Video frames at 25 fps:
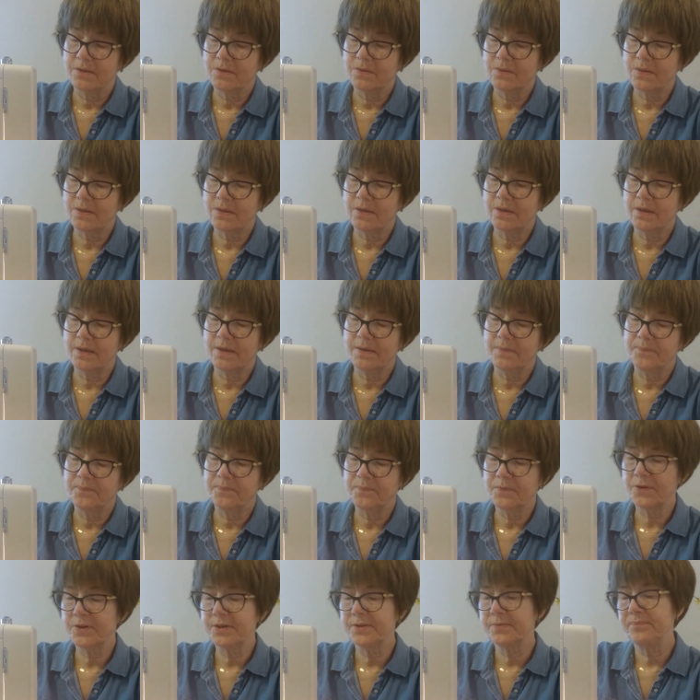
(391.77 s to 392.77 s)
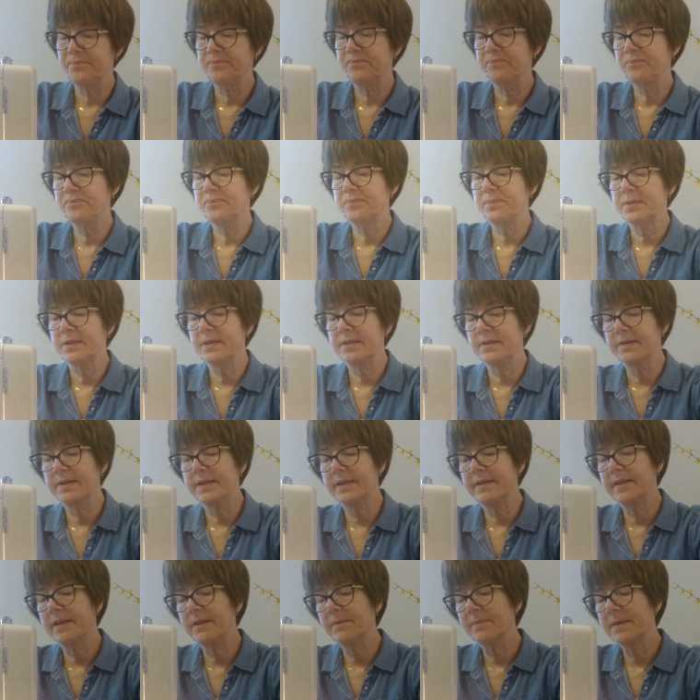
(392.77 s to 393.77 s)
Okay, good. All right,
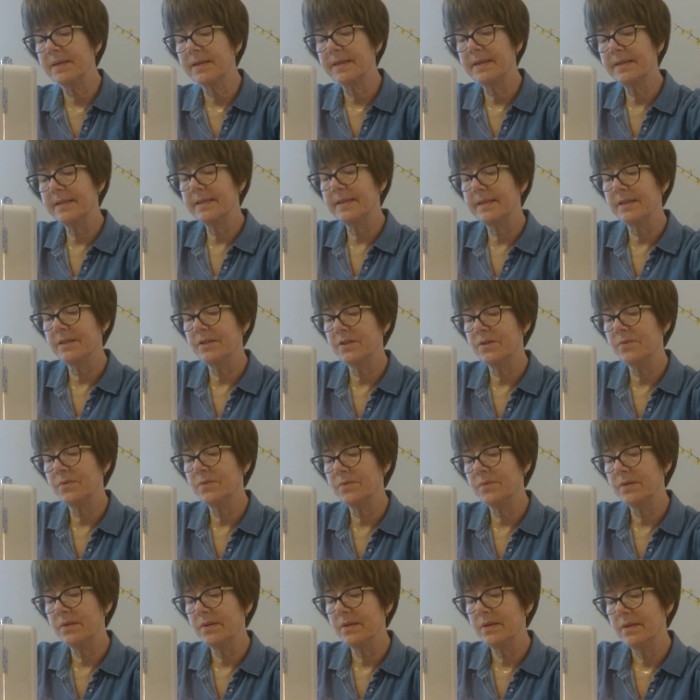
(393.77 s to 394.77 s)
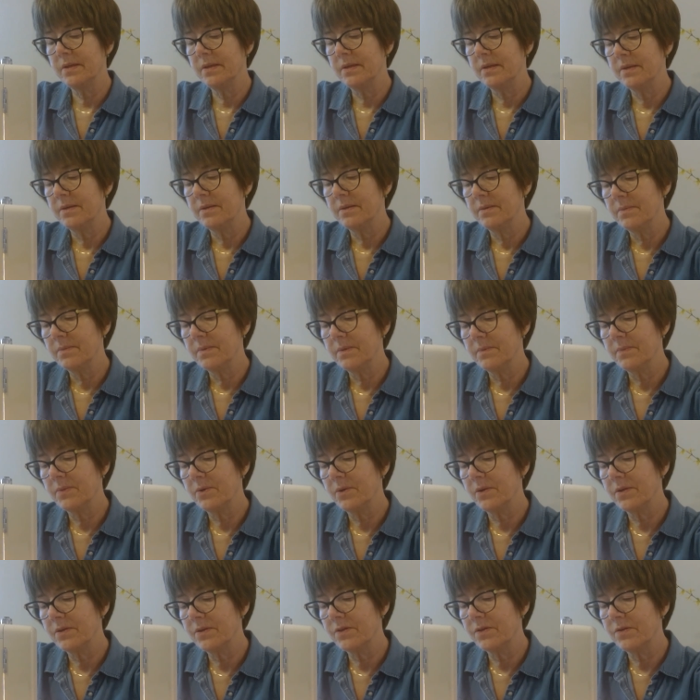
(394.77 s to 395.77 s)
and then I'm going to continue,
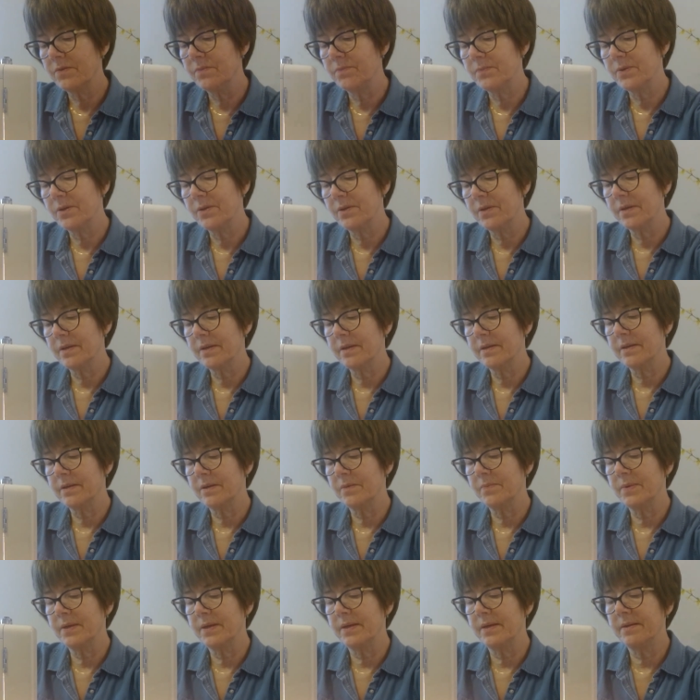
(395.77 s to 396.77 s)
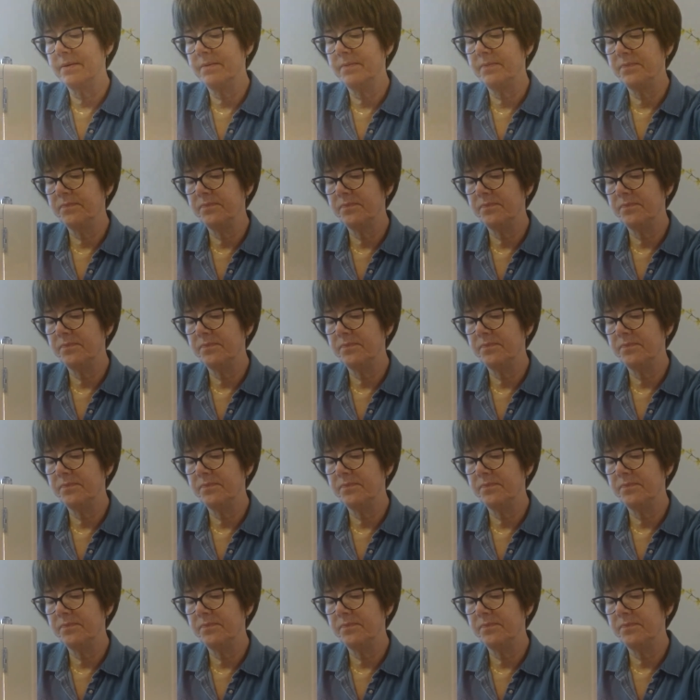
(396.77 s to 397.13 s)
pull it a little bit.